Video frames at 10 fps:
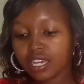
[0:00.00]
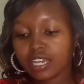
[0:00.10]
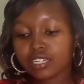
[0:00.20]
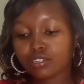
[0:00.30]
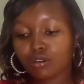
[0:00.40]

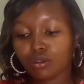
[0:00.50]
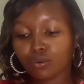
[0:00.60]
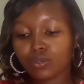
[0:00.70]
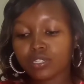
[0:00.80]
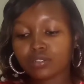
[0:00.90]
And
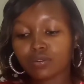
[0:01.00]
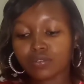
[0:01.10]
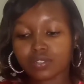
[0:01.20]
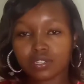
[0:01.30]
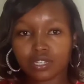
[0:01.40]
always
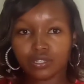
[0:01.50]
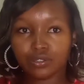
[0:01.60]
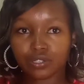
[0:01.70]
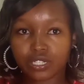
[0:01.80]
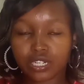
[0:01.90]
consider
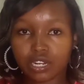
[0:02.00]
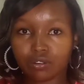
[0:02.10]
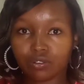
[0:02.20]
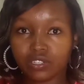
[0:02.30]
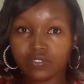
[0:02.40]
your return
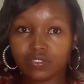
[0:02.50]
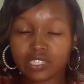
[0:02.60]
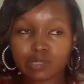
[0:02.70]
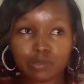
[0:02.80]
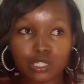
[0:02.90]
on
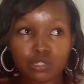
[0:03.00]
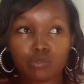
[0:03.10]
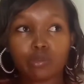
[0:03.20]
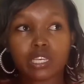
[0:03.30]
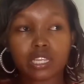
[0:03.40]
investment. You
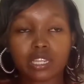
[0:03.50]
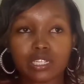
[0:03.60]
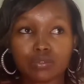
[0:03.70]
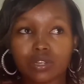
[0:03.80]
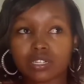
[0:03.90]
making
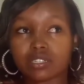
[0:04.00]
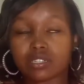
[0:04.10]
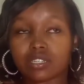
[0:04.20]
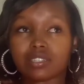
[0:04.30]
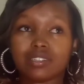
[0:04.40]
that one
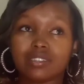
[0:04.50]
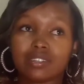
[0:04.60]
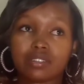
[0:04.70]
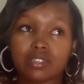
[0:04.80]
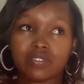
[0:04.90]
dress and
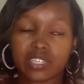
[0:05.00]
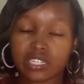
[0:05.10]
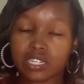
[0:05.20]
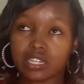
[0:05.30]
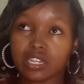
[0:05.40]
just leaving
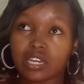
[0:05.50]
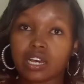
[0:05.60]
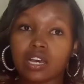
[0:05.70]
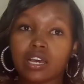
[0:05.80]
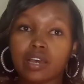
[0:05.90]
it out there,
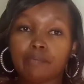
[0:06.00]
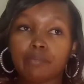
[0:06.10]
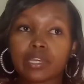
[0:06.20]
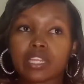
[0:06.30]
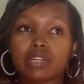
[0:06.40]

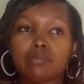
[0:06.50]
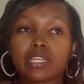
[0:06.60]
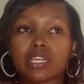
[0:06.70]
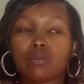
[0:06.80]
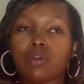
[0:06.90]
then
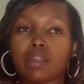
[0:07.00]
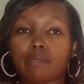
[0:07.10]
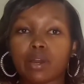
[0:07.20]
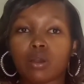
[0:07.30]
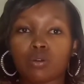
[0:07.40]
making one
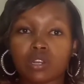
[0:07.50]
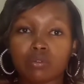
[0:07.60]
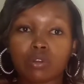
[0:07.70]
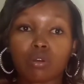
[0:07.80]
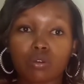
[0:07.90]
per order
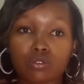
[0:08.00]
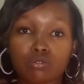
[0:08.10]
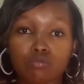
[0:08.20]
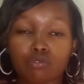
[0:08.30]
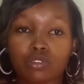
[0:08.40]
will cost
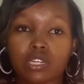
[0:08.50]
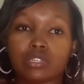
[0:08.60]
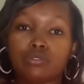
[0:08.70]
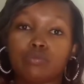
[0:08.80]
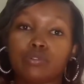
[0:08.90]
you more
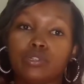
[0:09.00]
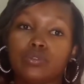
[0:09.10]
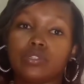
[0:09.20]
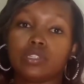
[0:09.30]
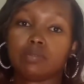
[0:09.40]
than you
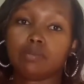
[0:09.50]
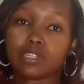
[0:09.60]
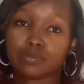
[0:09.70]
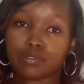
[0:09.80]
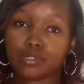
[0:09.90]

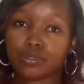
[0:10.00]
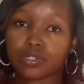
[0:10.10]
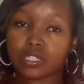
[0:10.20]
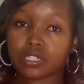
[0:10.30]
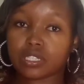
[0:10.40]
mass
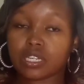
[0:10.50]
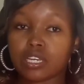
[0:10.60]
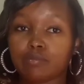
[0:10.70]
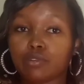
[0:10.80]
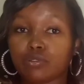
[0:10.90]
producing,
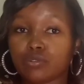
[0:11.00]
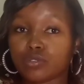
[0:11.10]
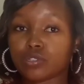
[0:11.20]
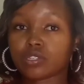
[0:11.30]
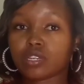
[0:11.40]

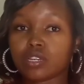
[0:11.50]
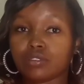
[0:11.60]
because